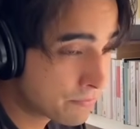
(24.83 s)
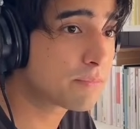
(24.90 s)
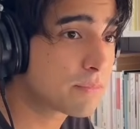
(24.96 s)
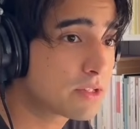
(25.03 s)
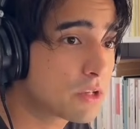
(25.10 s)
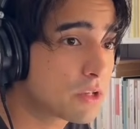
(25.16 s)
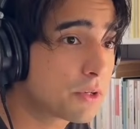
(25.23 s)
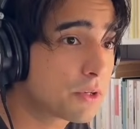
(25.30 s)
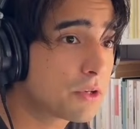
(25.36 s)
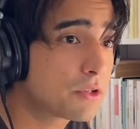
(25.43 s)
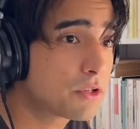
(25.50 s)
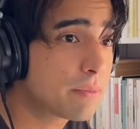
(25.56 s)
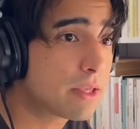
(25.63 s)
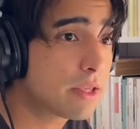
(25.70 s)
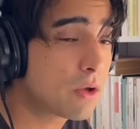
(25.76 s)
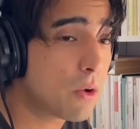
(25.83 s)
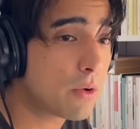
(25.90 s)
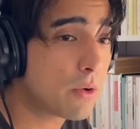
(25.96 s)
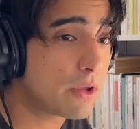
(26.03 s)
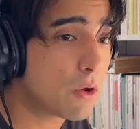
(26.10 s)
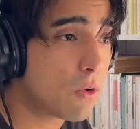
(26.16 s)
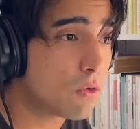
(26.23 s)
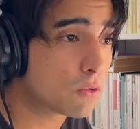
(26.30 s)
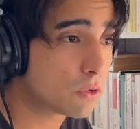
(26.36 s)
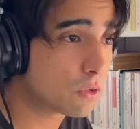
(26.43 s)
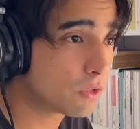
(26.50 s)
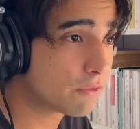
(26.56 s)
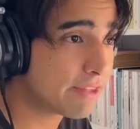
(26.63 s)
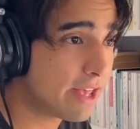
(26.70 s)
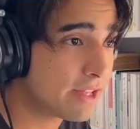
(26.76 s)
So we're going to be going over all of
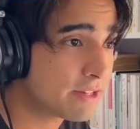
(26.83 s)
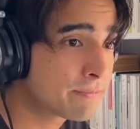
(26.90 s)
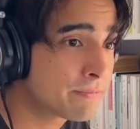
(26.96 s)
that.